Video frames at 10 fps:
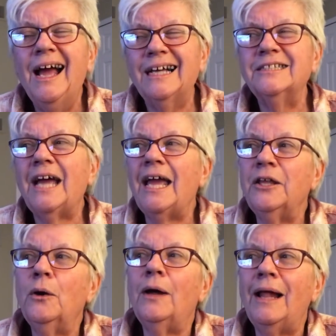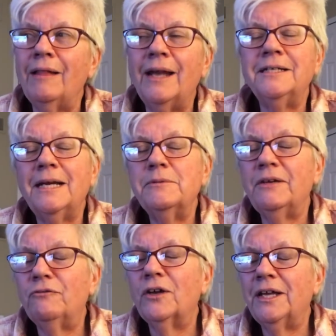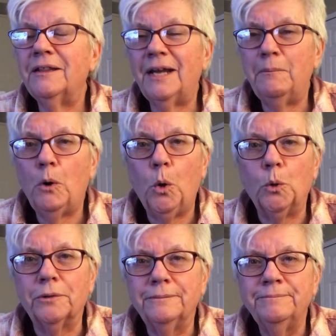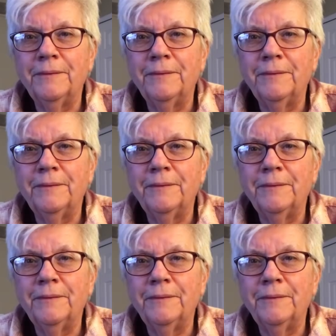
because a lot of times I forget that I'm old,